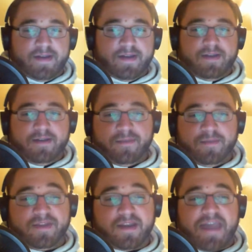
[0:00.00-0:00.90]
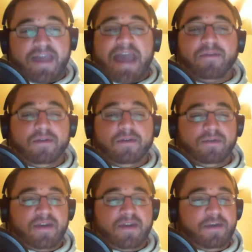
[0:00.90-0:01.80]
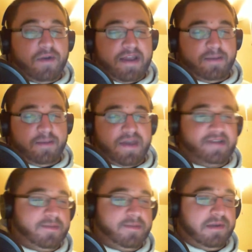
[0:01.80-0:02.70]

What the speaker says: But the camera of the Key One has to be there.